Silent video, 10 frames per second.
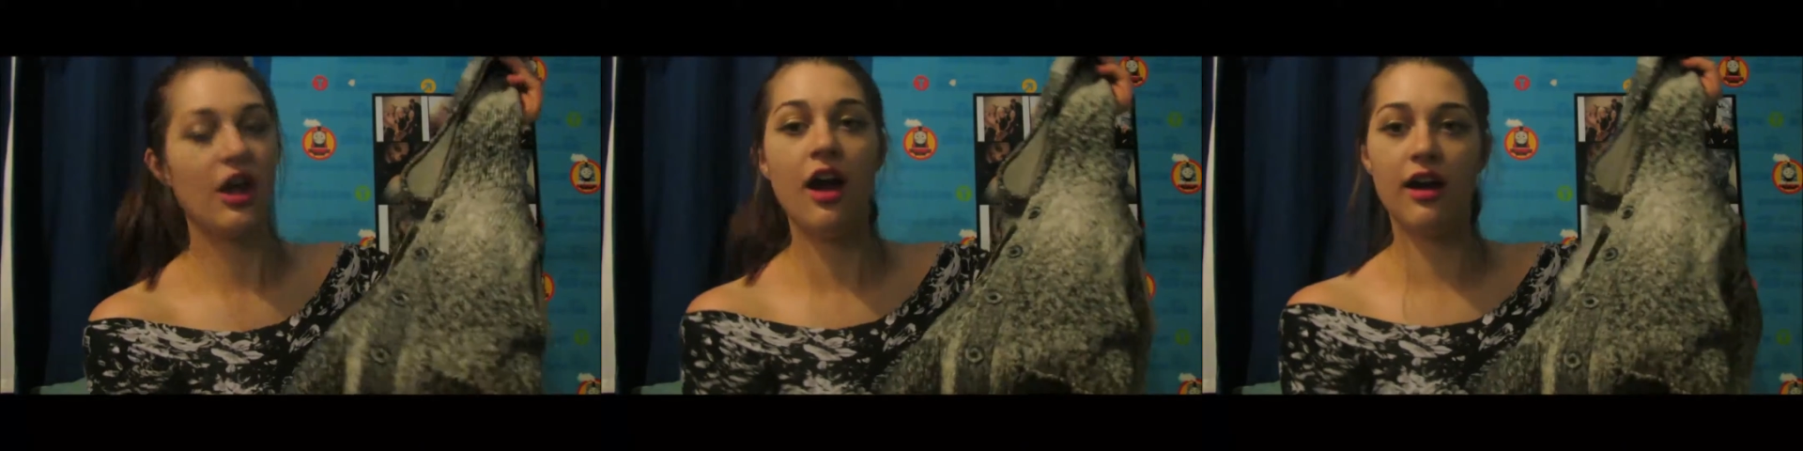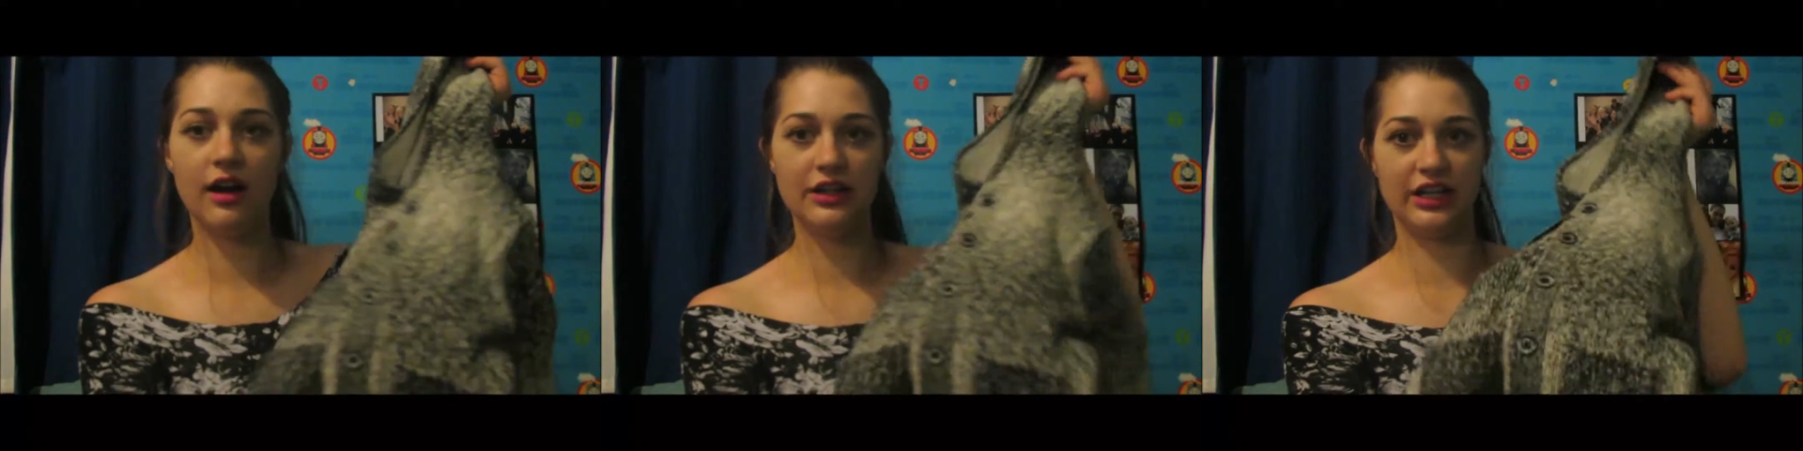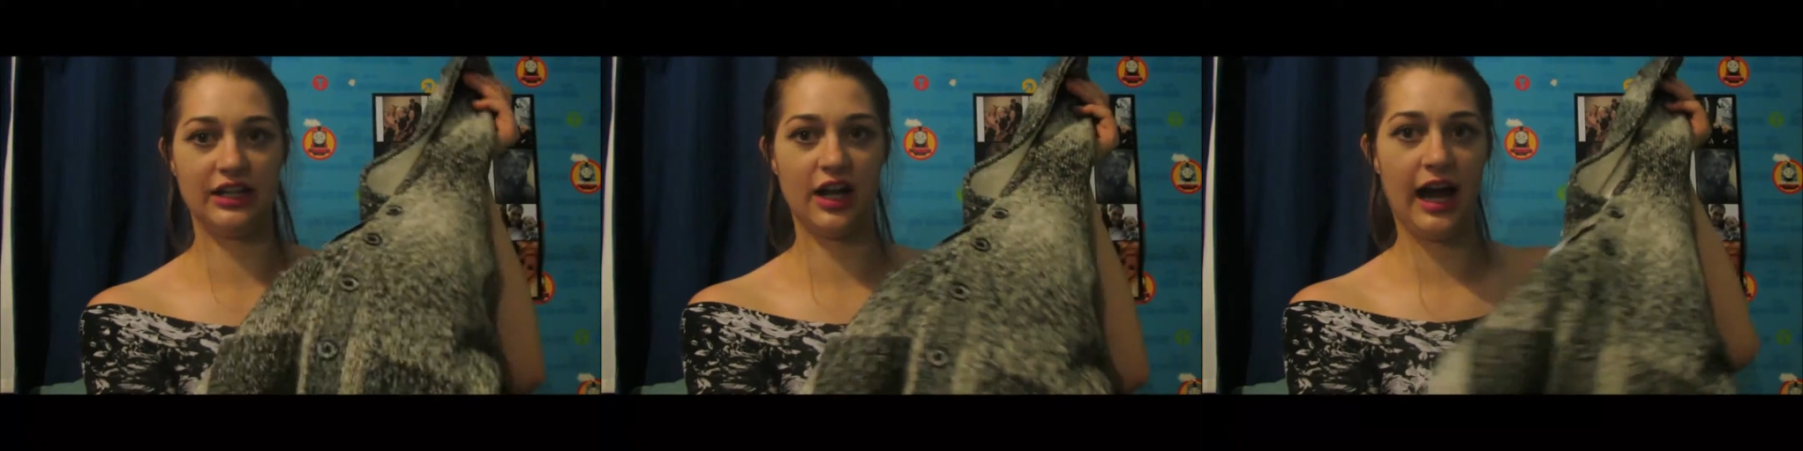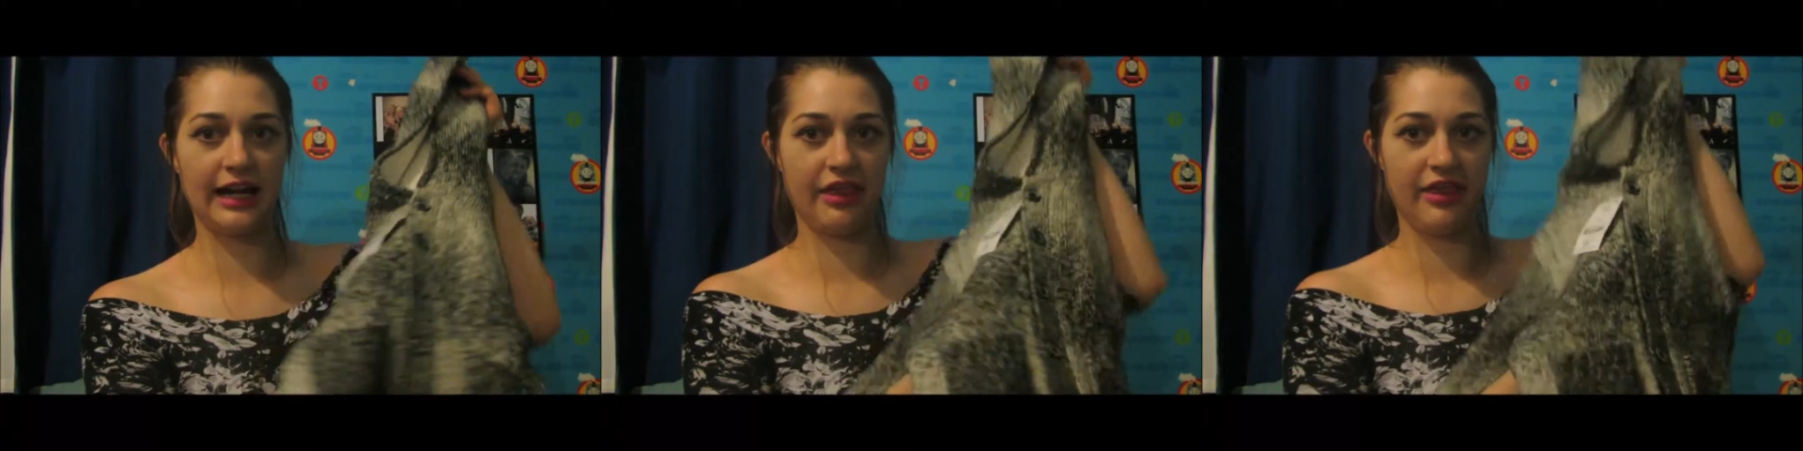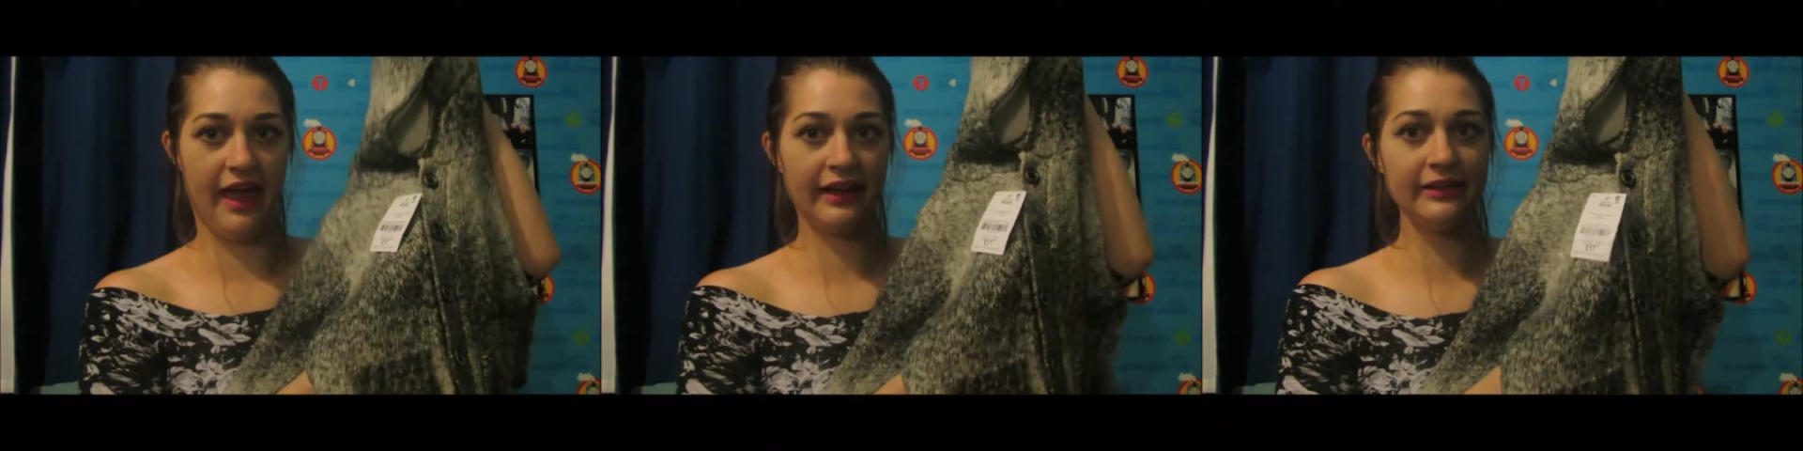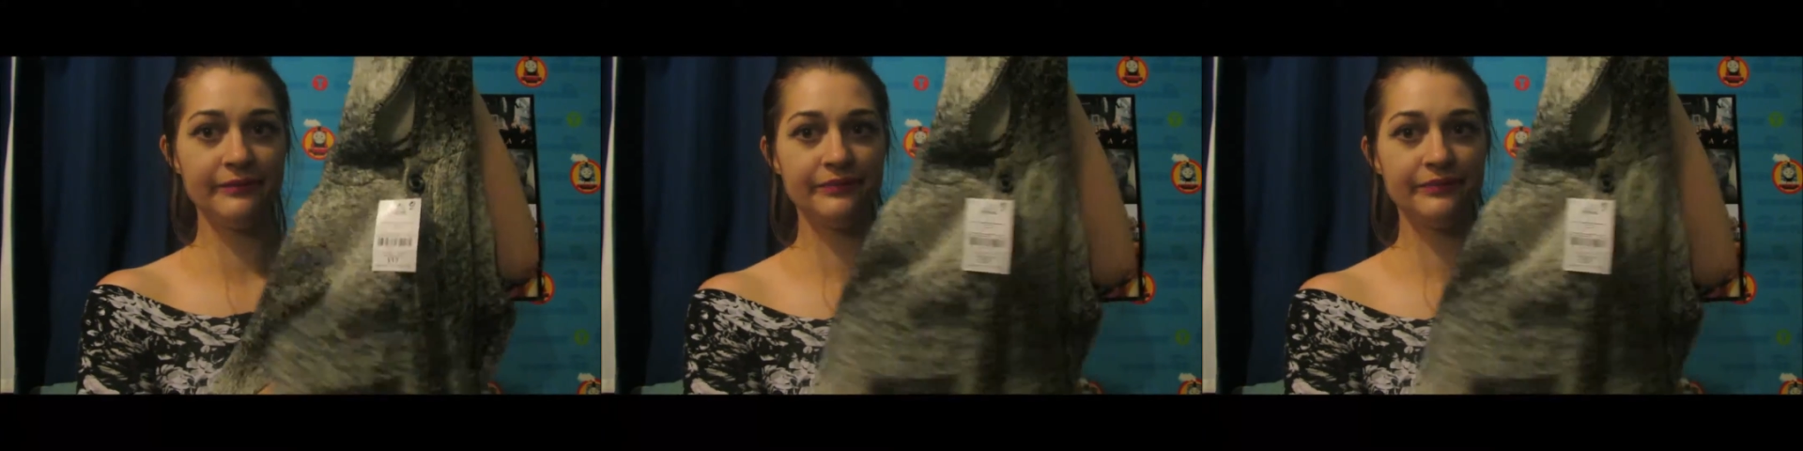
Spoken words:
cardigan kind of thing,